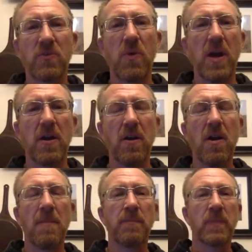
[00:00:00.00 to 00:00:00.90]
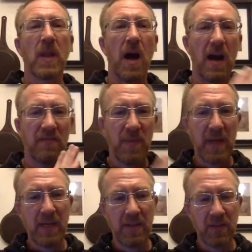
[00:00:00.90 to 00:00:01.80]
where I've
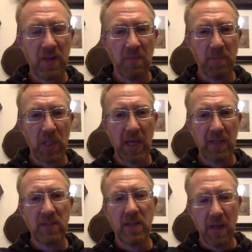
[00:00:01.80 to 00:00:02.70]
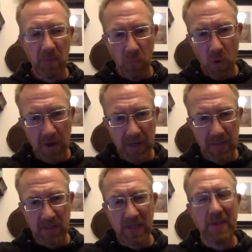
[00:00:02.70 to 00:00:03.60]
been in some place. In one
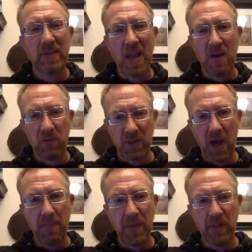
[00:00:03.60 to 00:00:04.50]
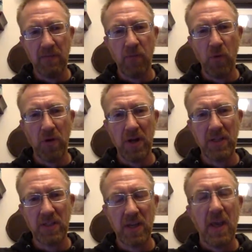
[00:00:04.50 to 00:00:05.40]
instance, I was up in the
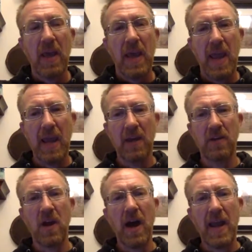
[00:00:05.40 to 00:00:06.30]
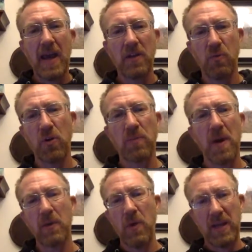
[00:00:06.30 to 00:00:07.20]
forest, and I had to work
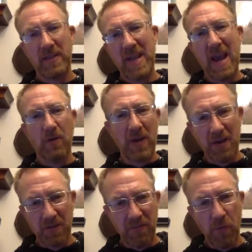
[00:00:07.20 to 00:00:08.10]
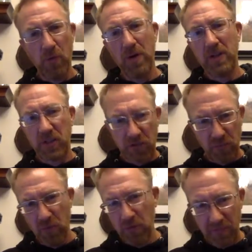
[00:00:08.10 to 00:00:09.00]
my way down out of the forest
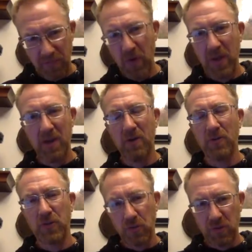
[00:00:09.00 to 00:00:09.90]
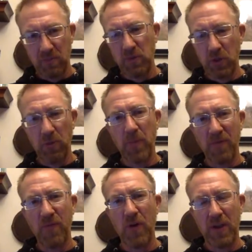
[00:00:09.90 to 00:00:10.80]
through the foothills, through some juniper
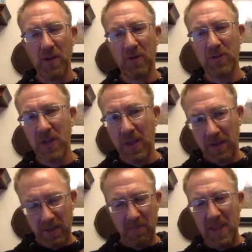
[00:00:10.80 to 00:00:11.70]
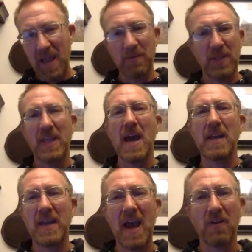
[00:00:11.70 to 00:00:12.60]
foothills, to be able to get
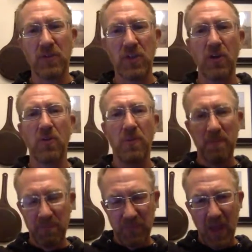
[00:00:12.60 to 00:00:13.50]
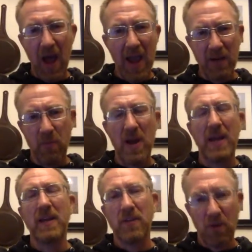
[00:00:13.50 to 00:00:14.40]
down to the
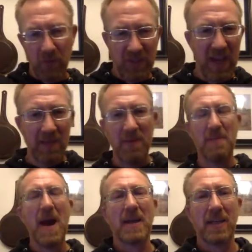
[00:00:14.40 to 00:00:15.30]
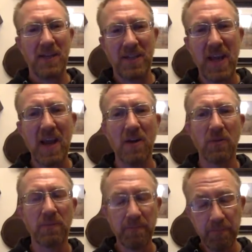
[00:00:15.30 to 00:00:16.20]
highway that would take me back into
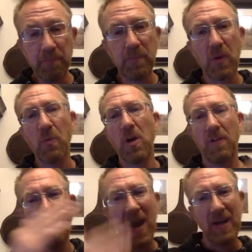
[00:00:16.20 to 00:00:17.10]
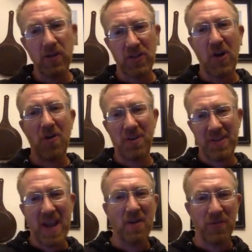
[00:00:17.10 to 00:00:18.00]
town. Well, a fire started
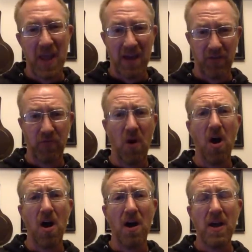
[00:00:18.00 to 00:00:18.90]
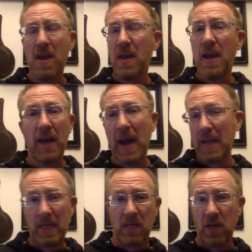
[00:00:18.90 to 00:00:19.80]
down that draw, and I
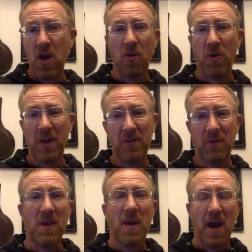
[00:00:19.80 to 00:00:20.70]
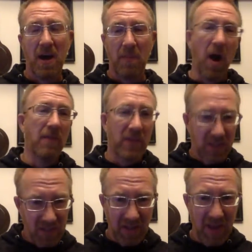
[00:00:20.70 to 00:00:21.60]
didn't know it.
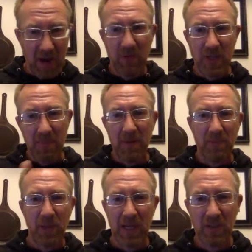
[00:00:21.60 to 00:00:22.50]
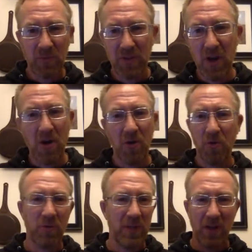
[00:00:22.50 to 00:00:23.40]
Obviously, I was up in a place with no,
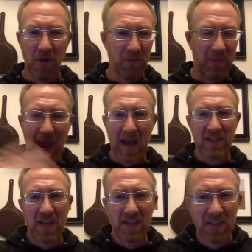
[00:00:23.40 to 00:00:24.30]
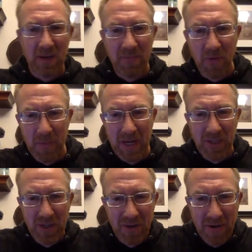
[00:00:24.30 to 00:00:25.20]
access to
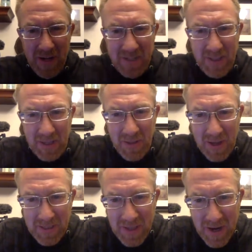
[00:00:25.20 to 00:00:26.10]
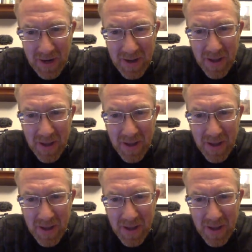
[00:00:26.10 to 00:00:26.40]
information or anything like that.